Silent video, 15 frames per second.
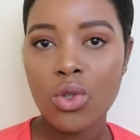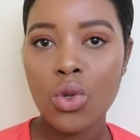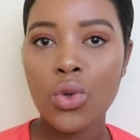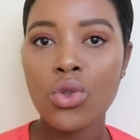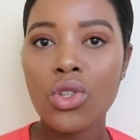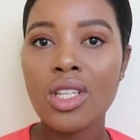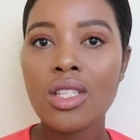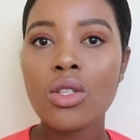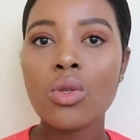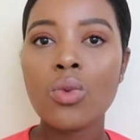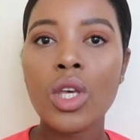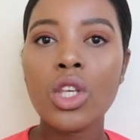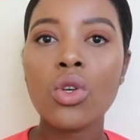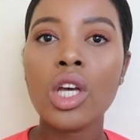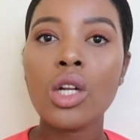So this is
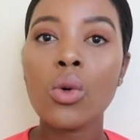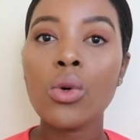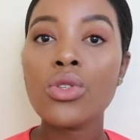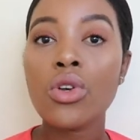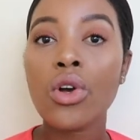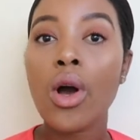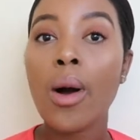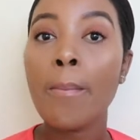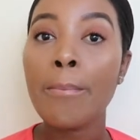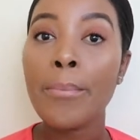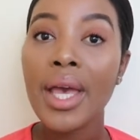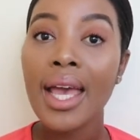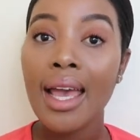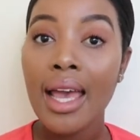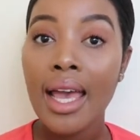where you can also
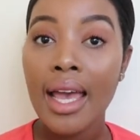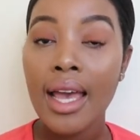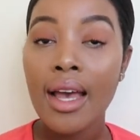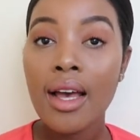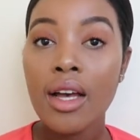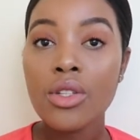compare